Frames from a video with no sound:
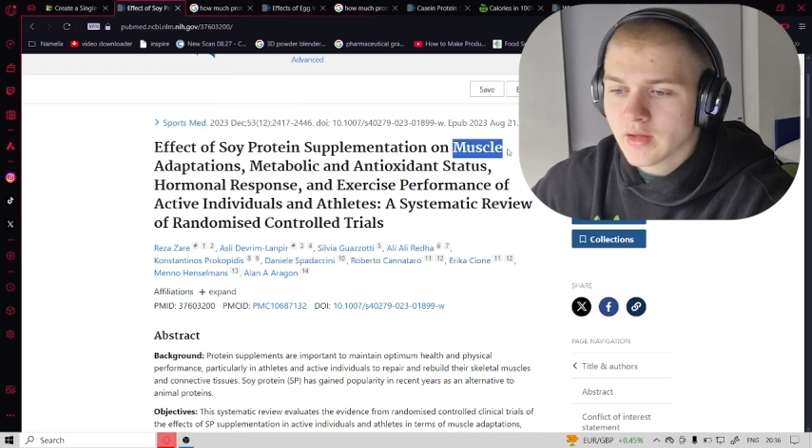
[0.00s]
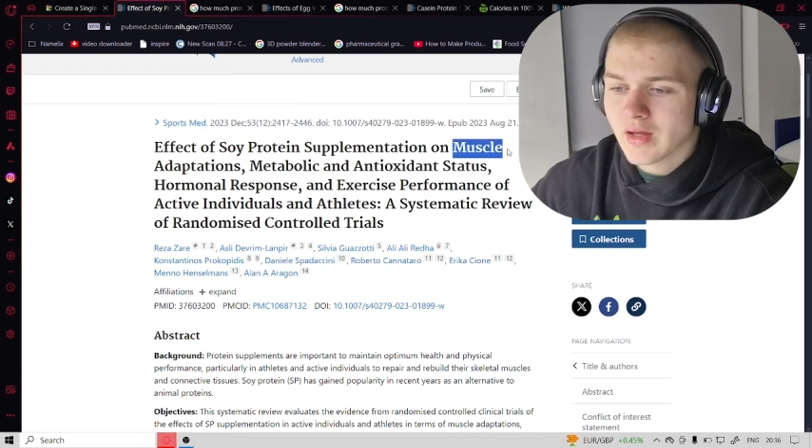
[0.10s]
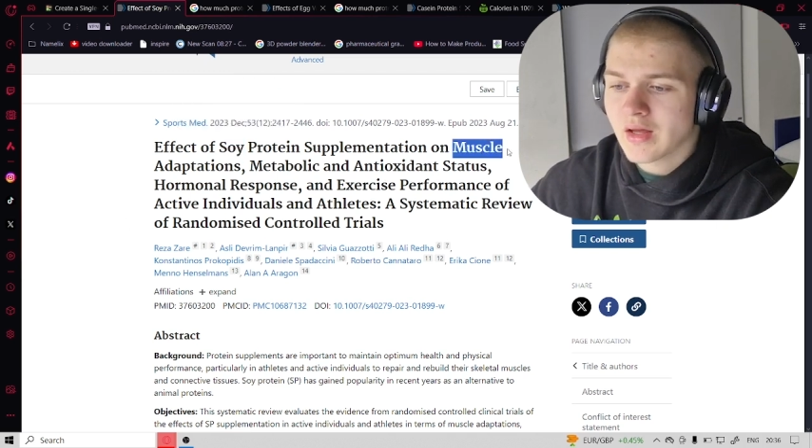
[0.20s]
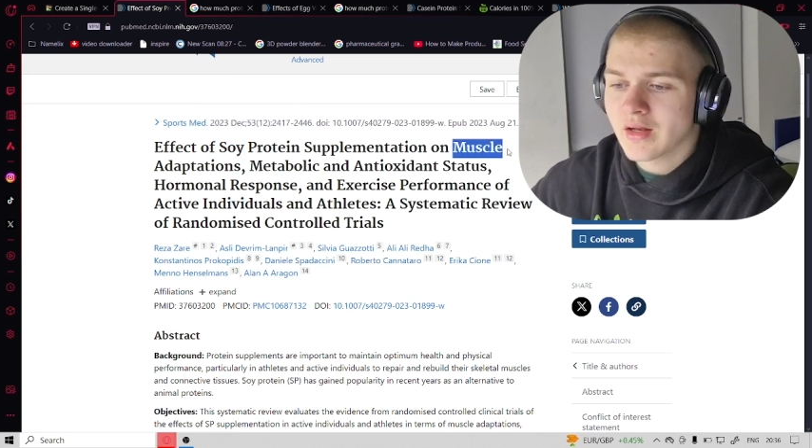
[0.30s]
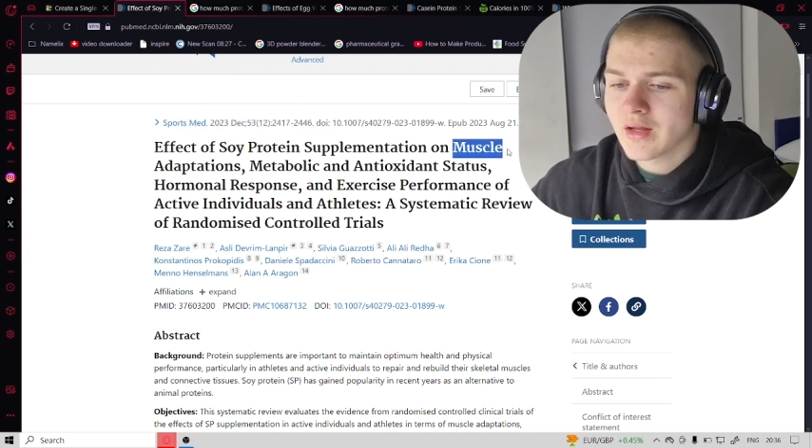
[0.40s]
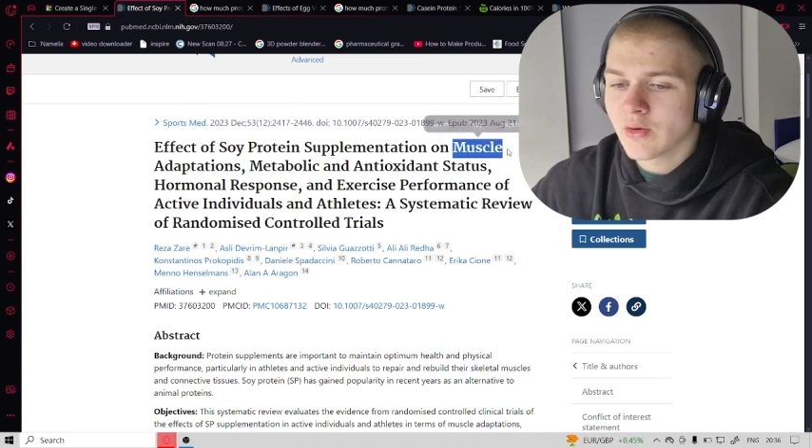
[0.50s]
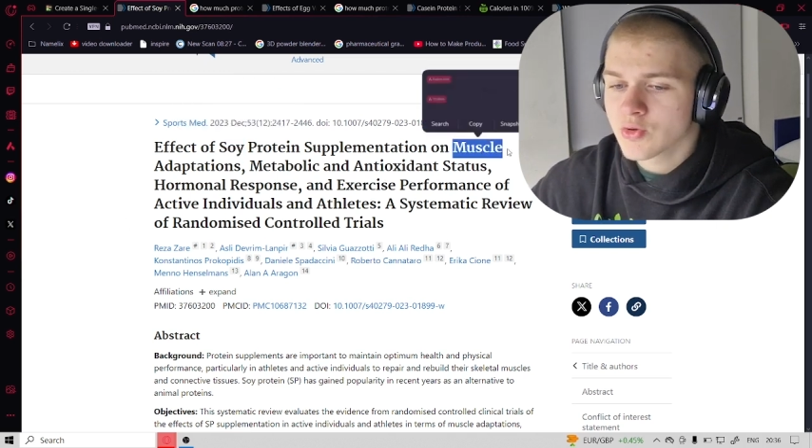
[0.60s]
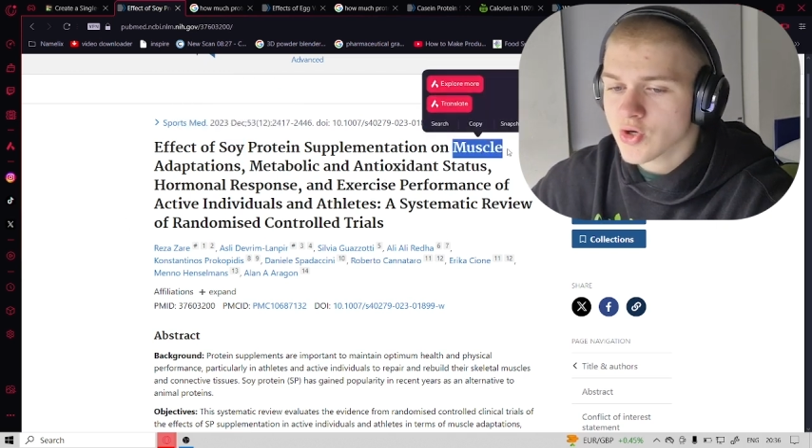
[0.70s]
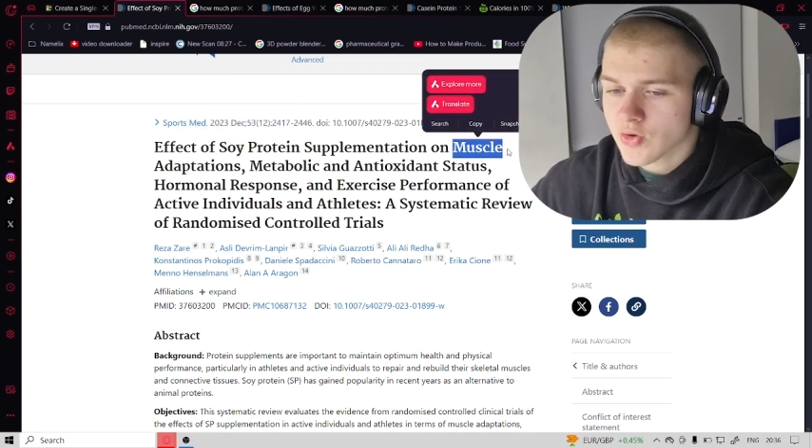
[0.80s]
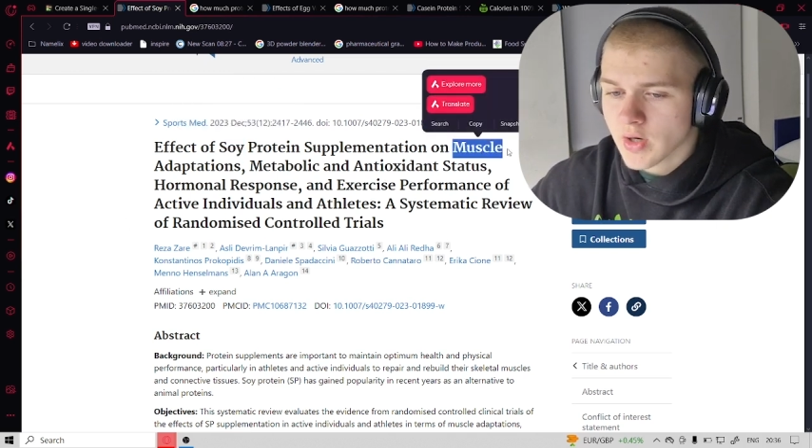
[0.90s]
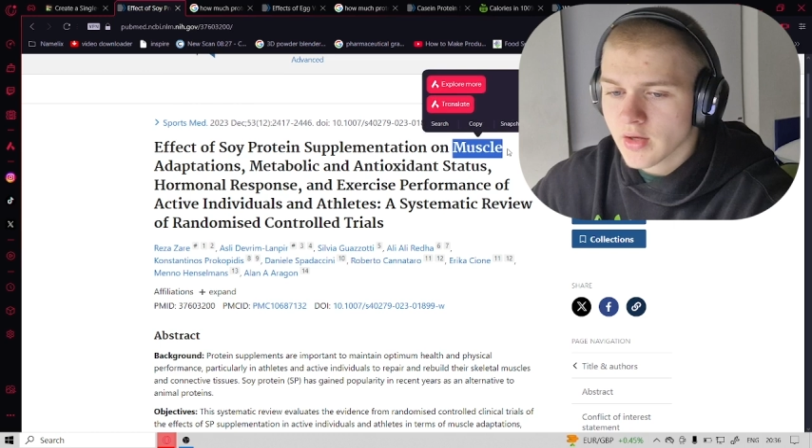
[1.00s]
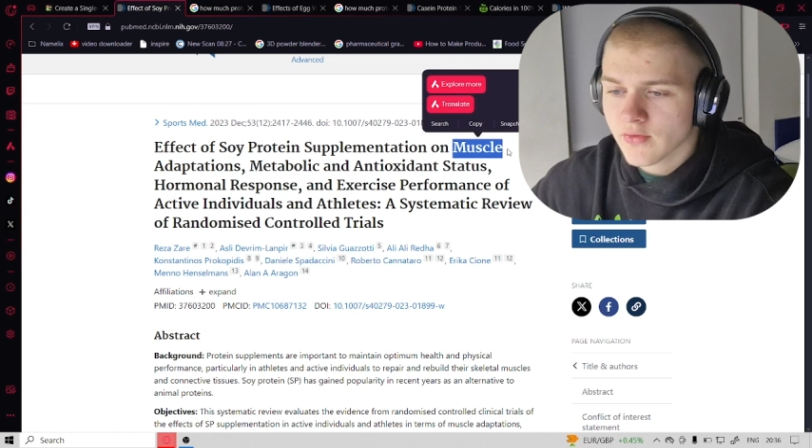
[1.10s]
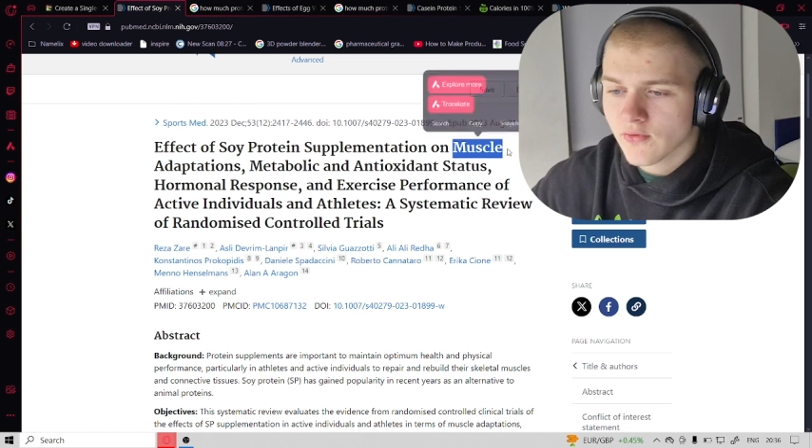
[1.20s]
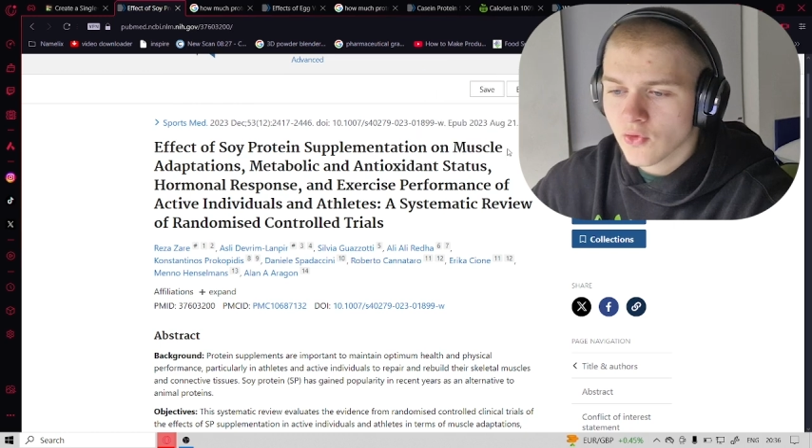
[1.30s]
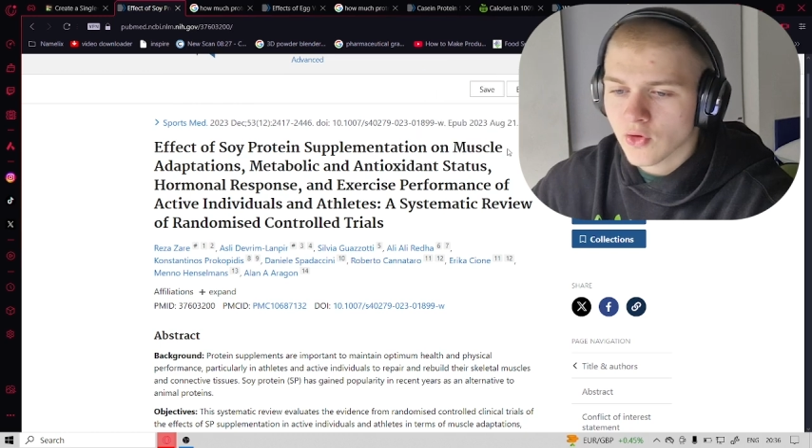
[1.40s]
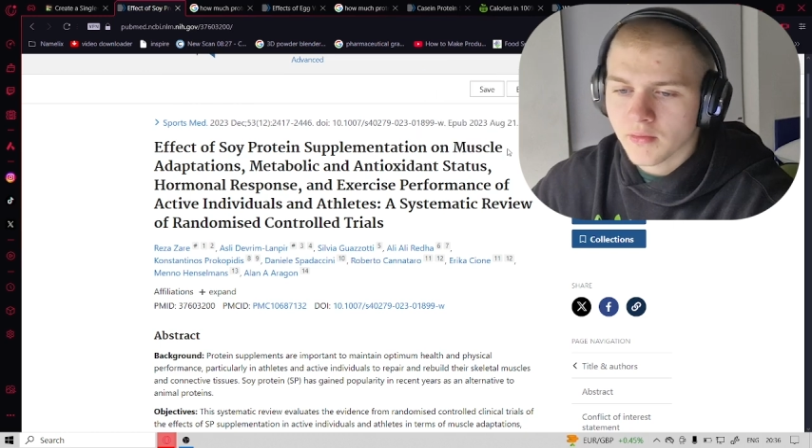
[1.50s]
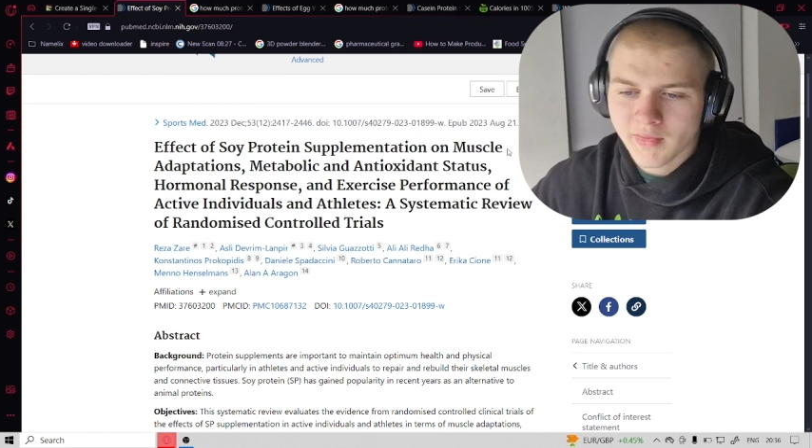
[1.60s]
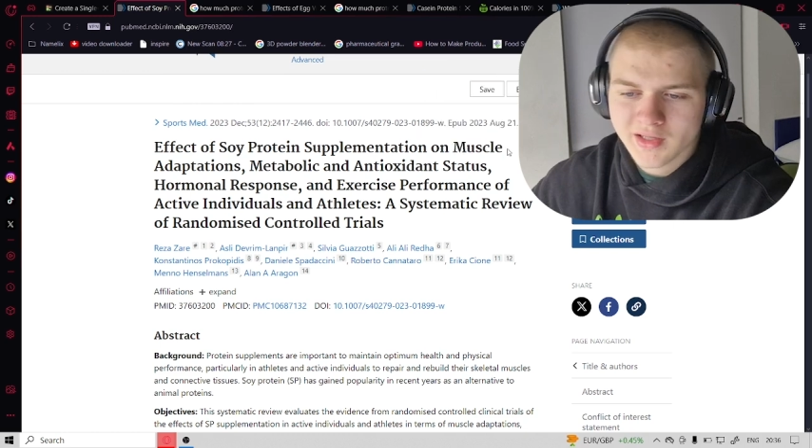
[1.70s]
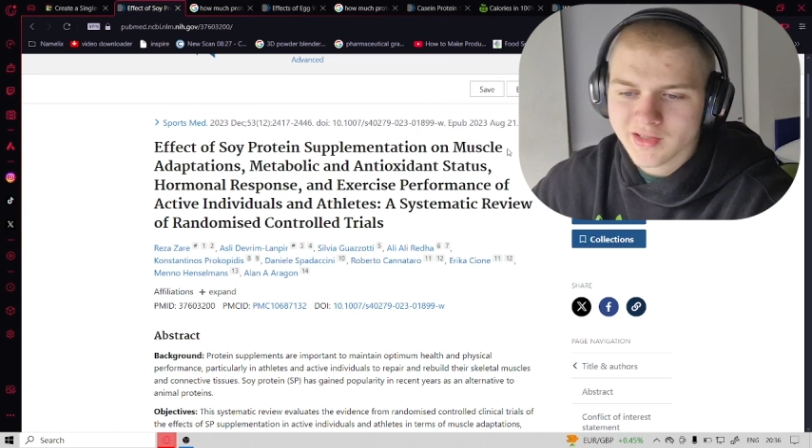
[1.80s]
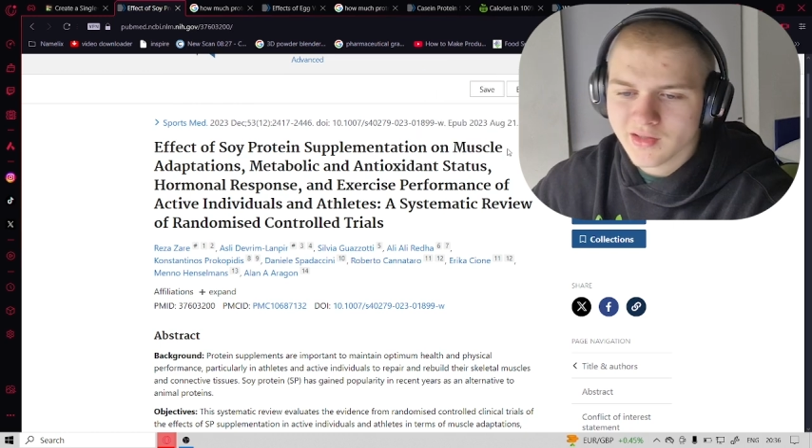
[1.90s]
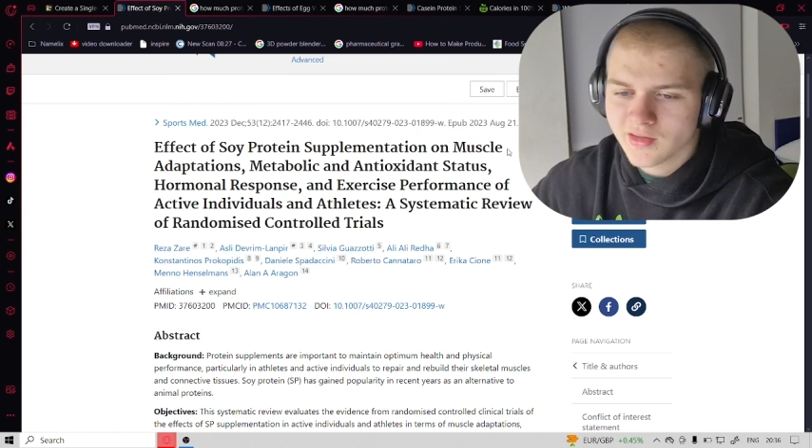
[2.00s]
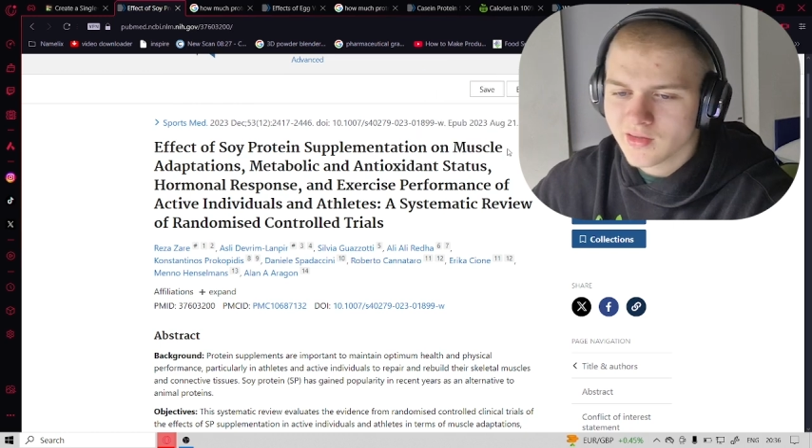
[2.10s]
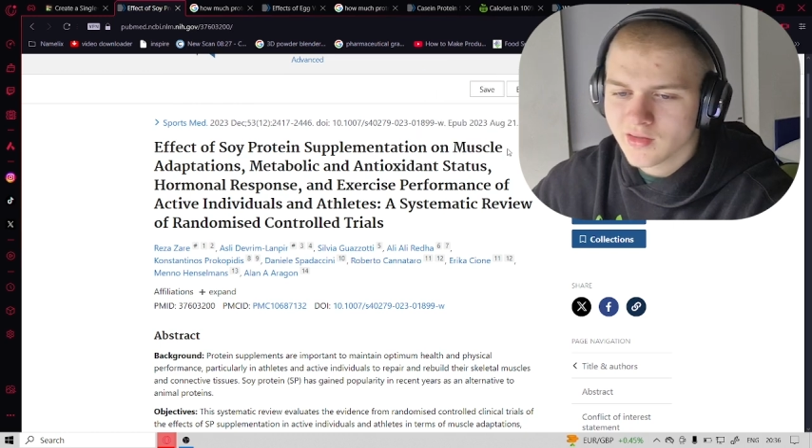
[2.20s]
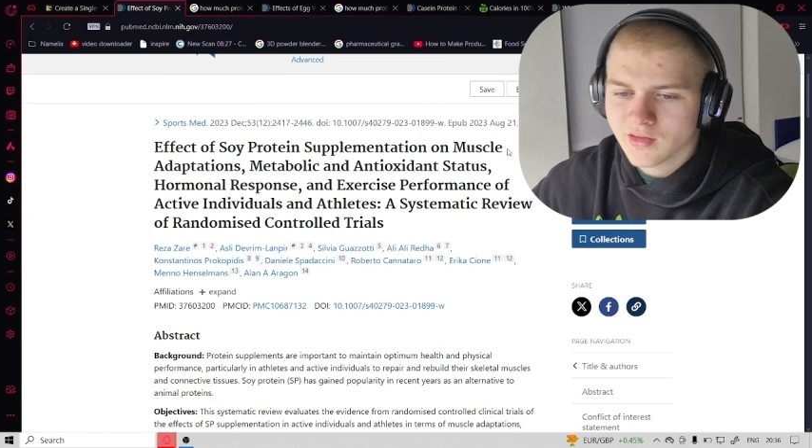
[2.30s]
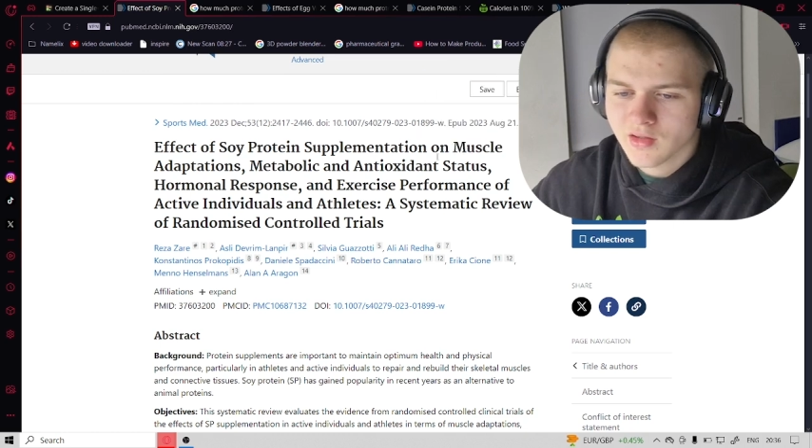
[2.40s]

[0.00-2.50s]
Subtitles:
it was great for muscle